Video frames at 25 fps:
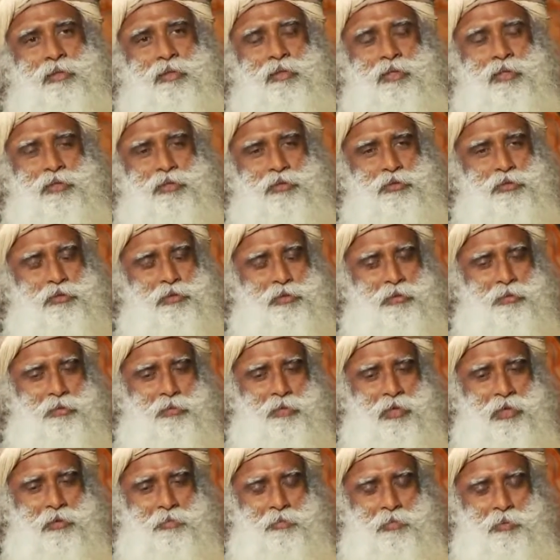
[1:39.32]
it took
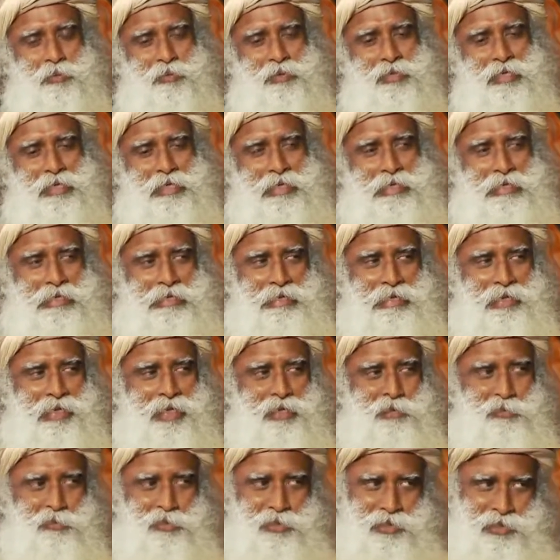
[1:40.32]
1.8
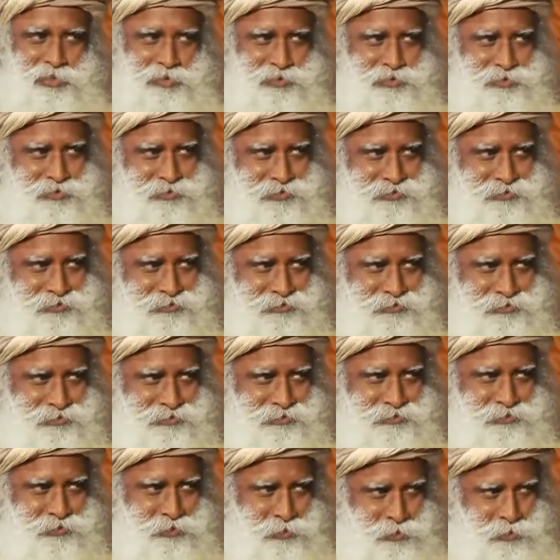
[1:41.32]
lakh bricks
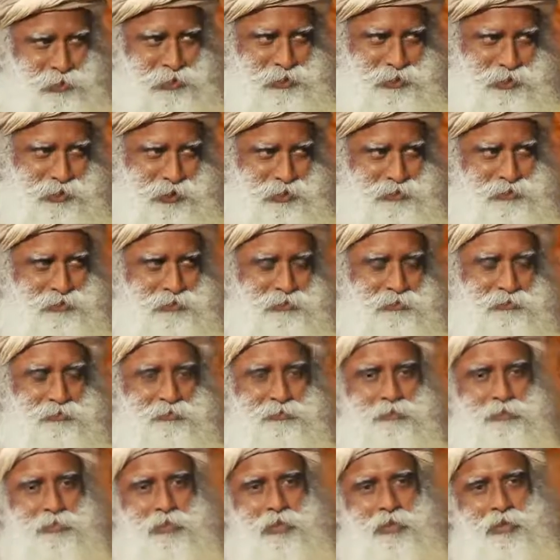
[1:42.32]
to build that.
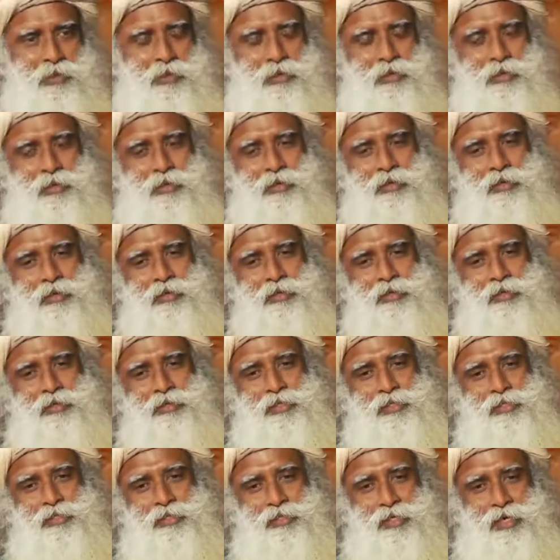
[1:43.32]

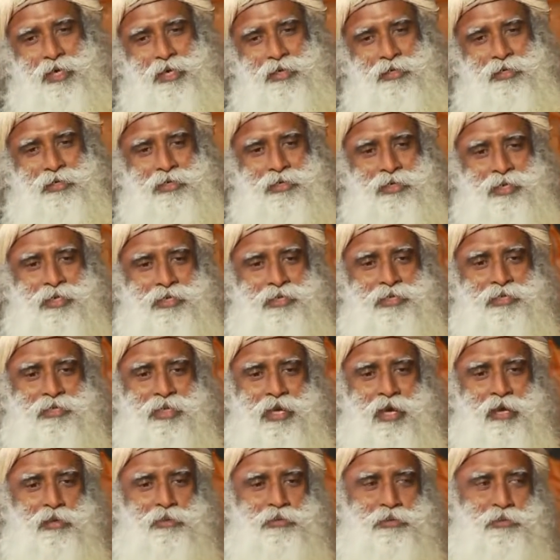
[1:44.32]
This
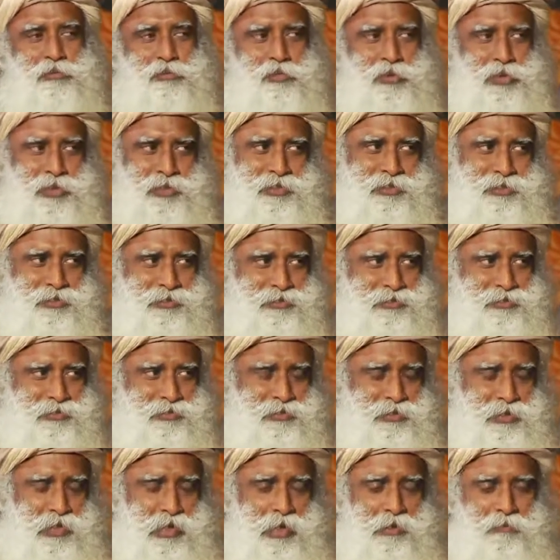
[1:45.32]
180,000 bricks,
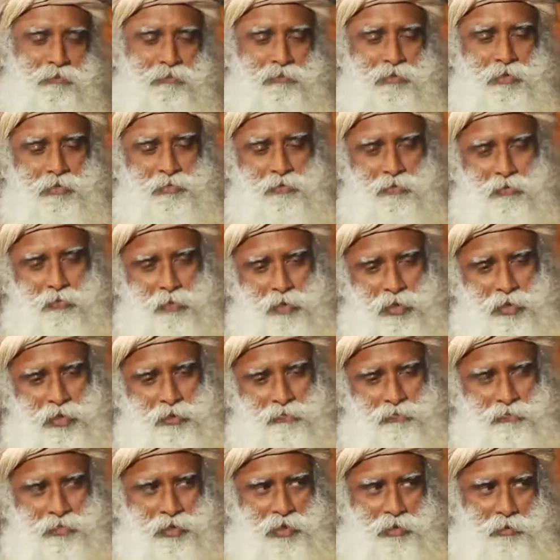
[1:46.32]
every one
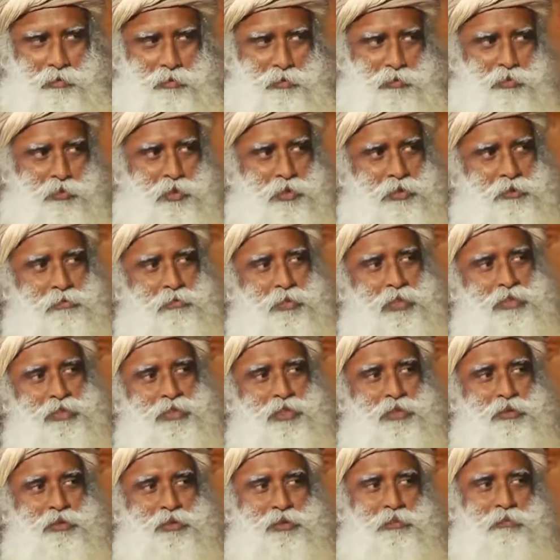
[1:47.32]
of them was
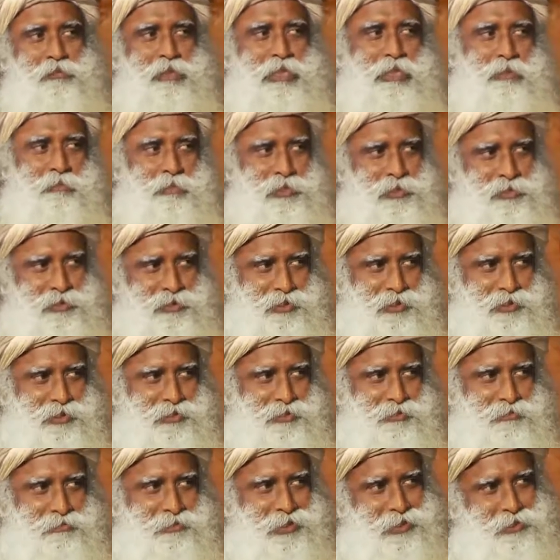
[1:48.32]
measured to the millimeter
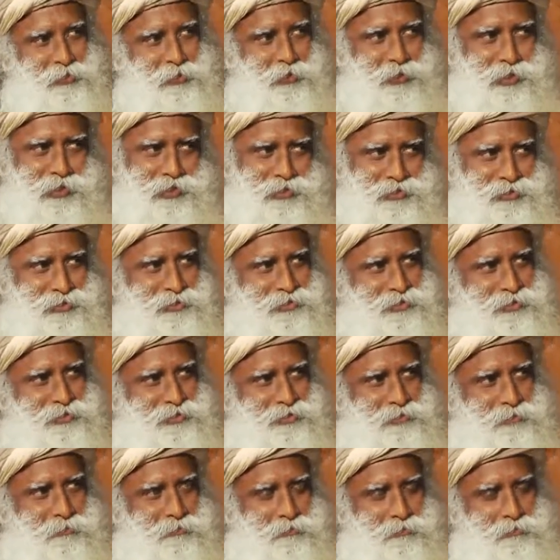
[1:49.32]
by the volunteers.